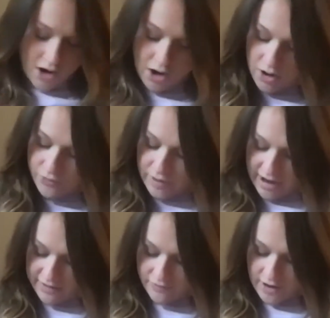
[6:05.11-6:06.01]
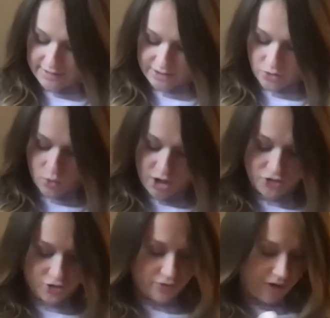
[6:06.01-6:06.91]
All right, friends, so we
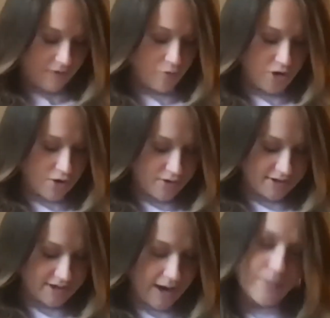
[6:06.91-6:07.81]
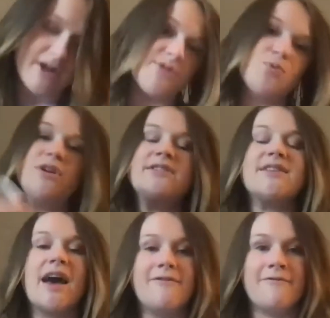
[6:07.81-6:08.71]
drew 5. We know to stop because we
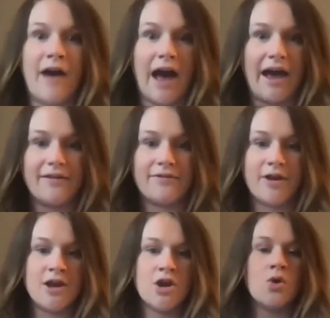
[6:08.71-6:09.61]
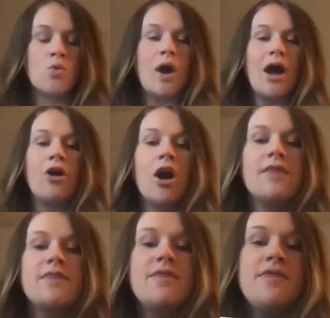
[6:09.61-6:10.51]
said 5. Well,
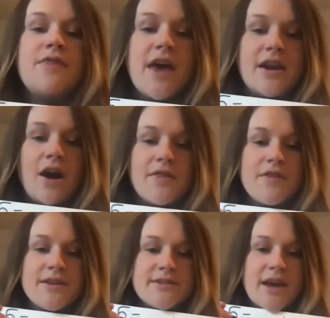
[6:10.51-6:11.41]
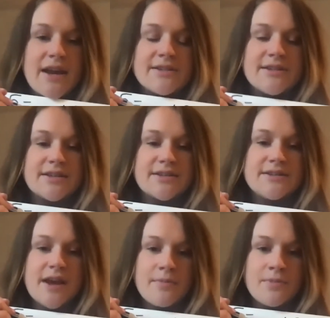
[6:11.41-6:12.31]
then on this side, it says
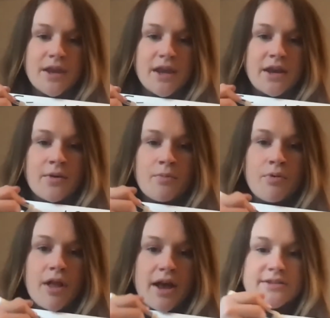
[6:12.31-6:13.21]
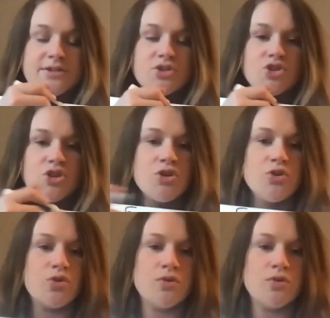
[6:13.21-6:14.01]
something plus 2.